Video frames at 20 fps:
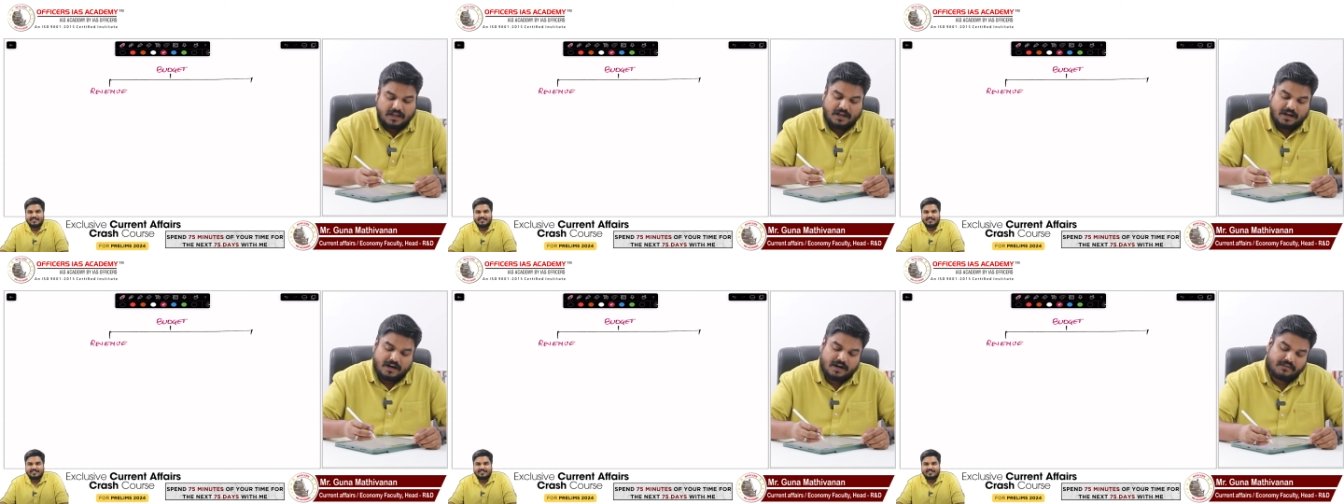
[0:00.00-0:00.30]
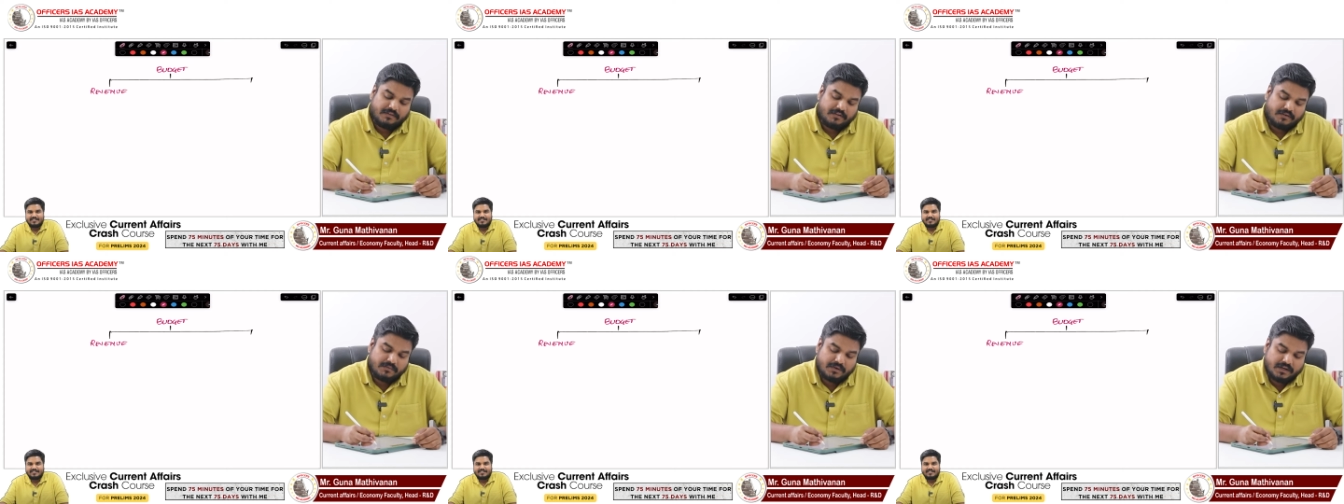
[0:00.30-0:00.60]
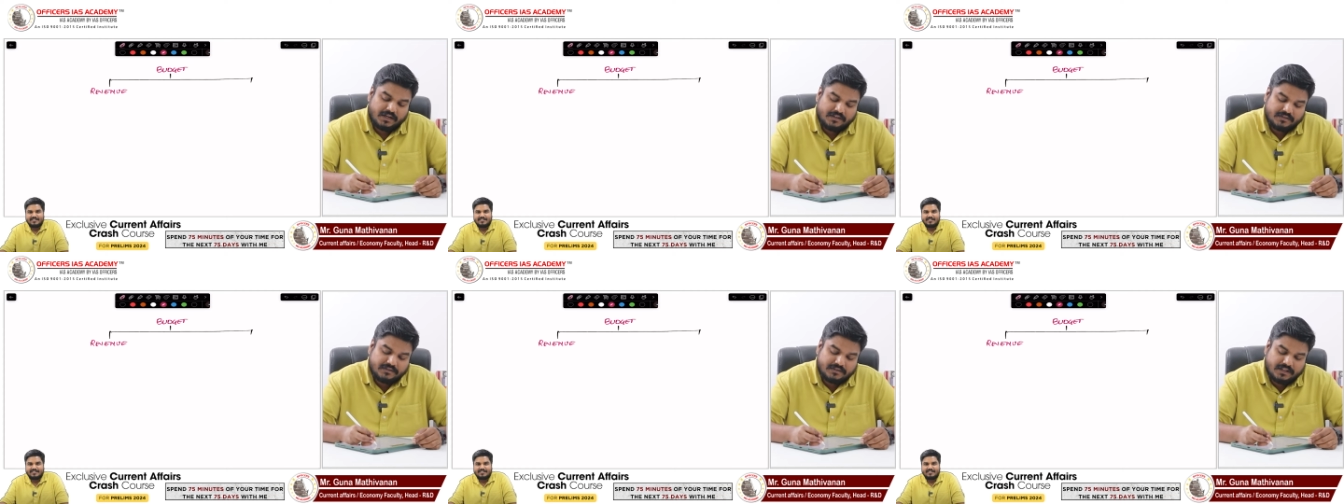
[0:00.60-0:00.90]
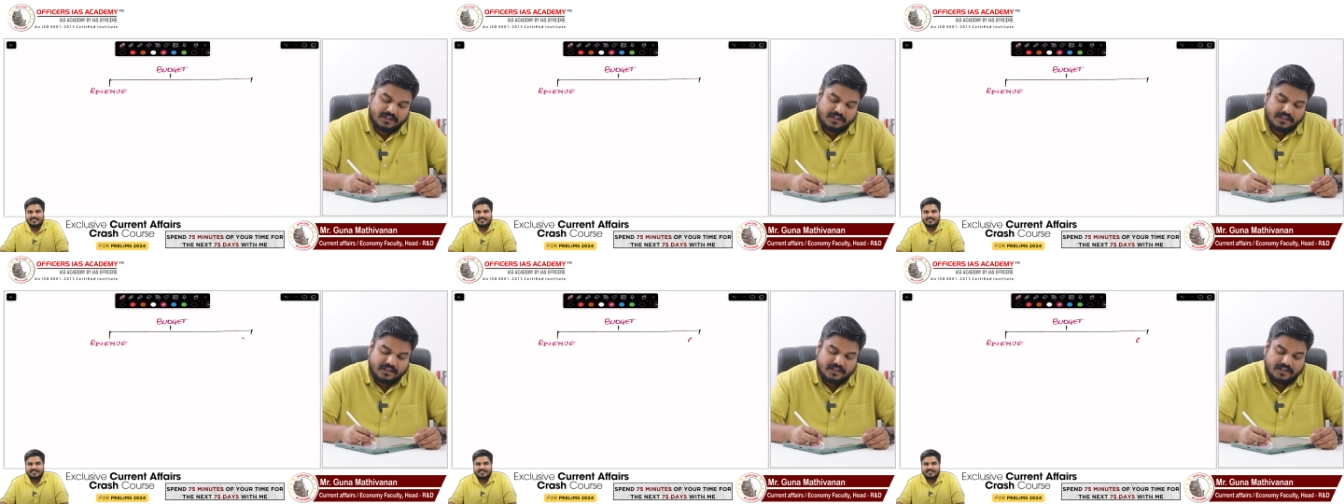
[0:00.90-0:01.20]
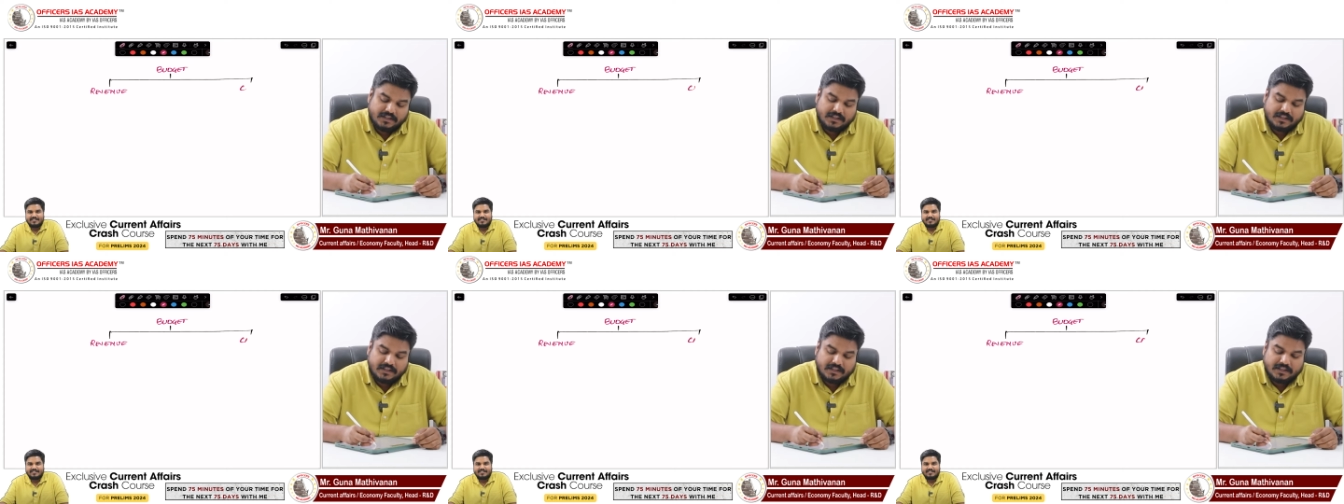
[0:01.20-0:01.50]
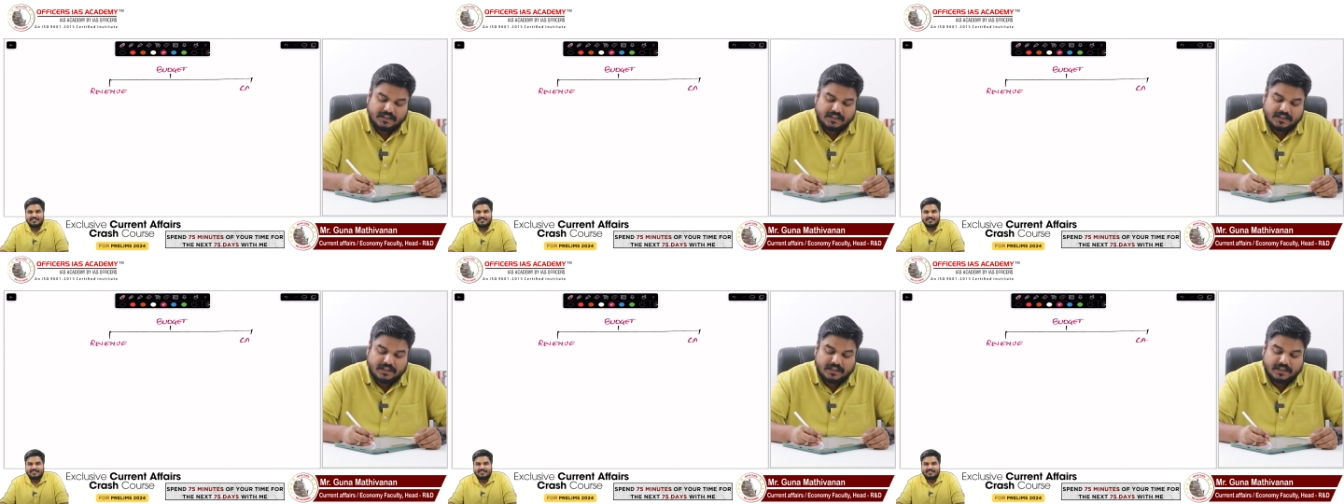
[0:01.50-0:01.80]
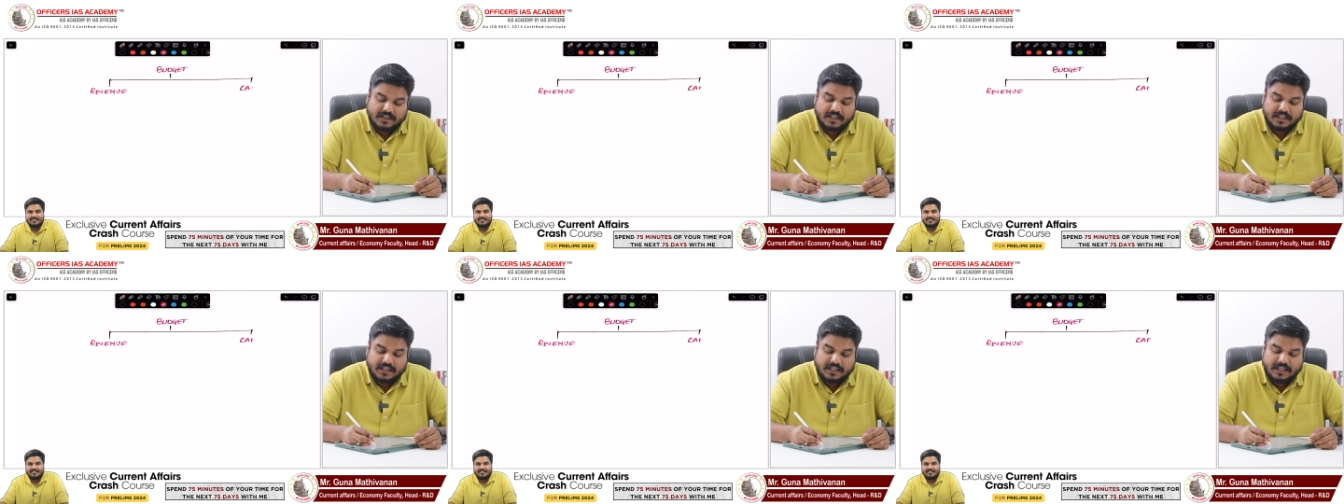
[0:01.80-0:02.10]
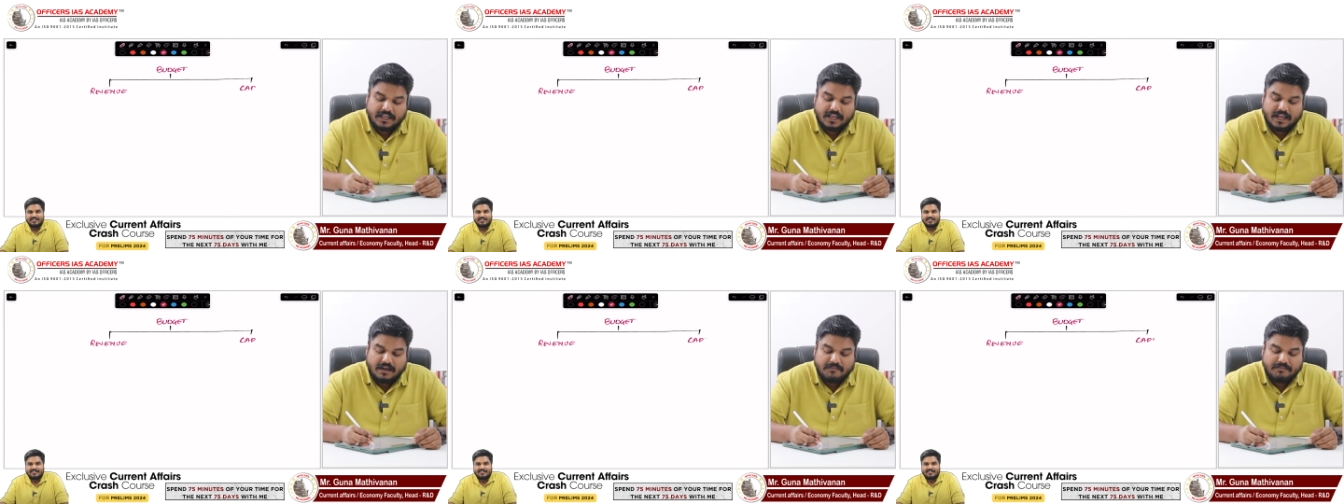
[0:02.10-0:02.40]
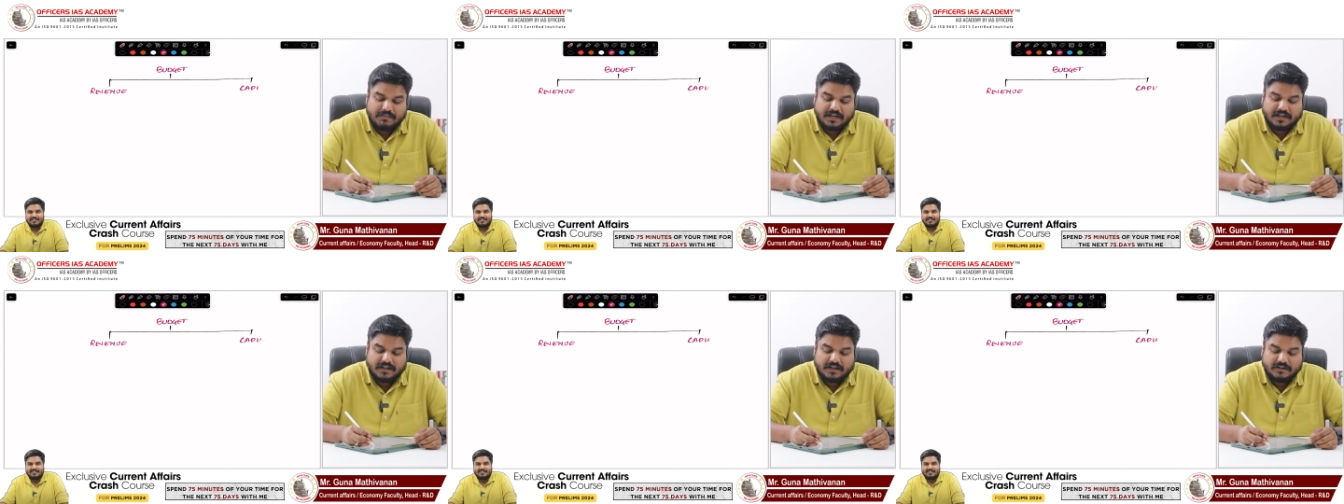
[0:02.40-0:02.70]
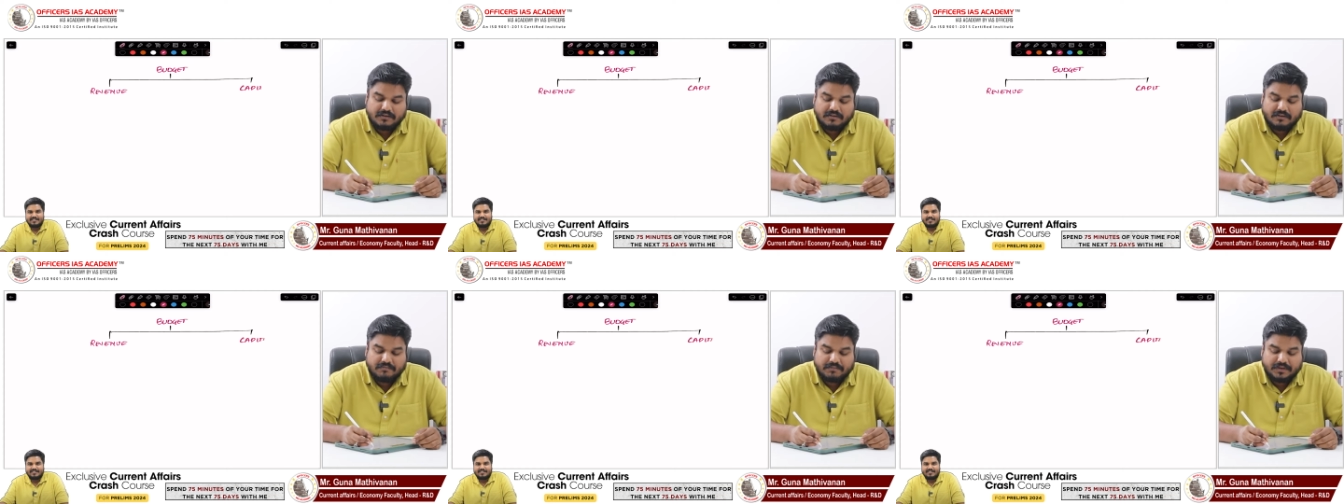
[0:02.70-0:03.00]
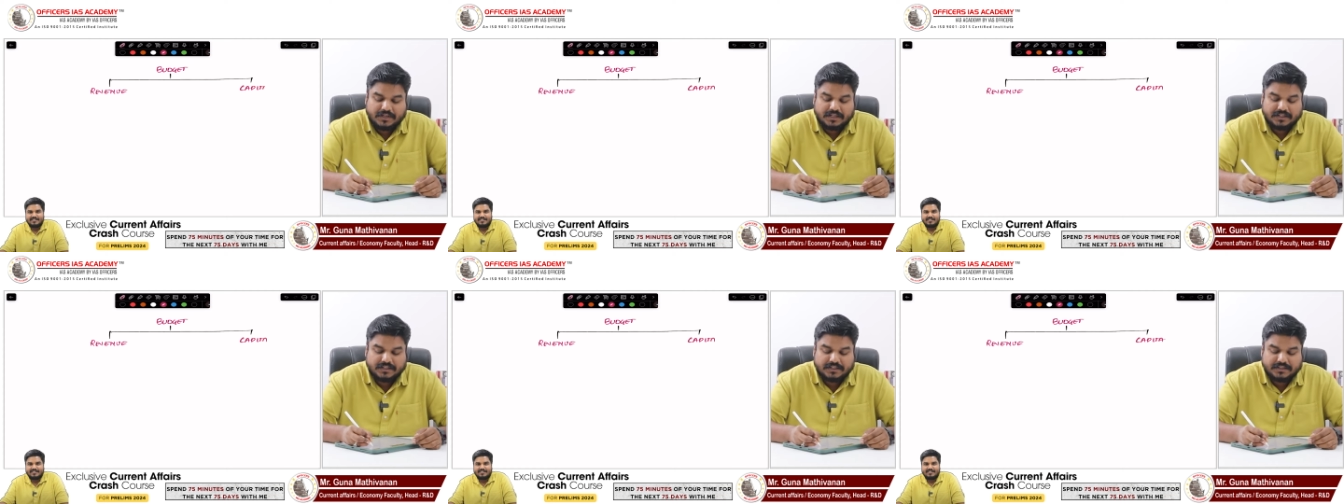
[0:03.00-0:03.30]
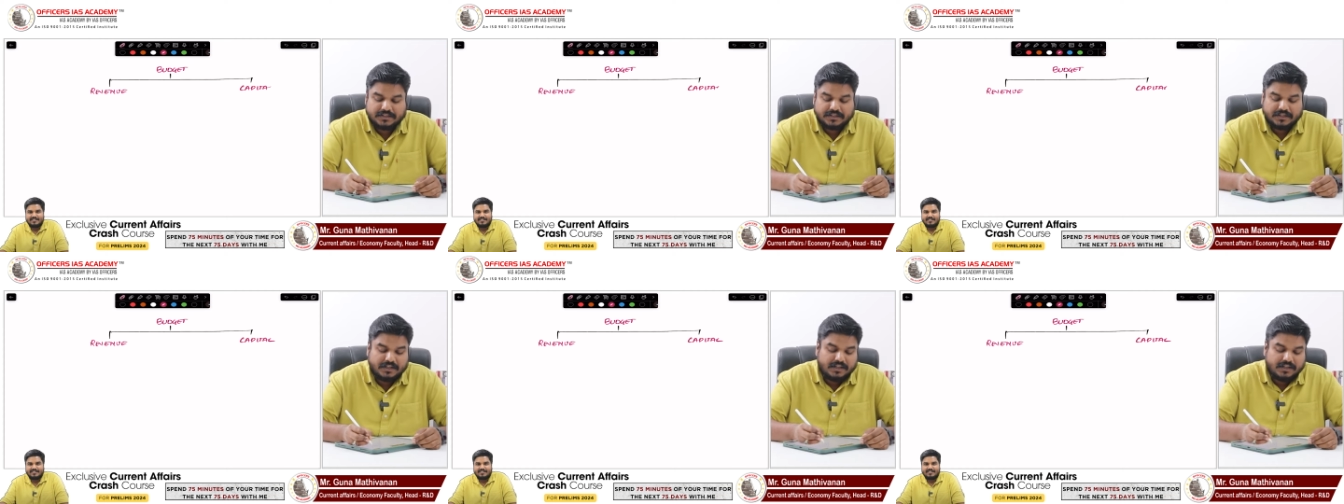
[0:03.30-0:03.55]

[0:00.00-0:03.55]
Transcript: another one is the capital component